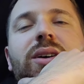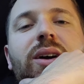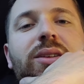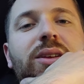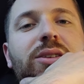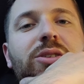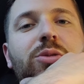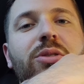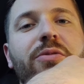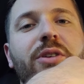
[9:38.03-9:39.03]
And then do
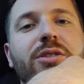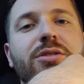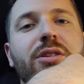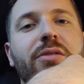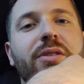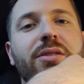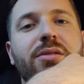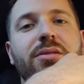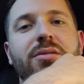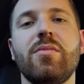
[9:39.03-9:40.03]
the first service.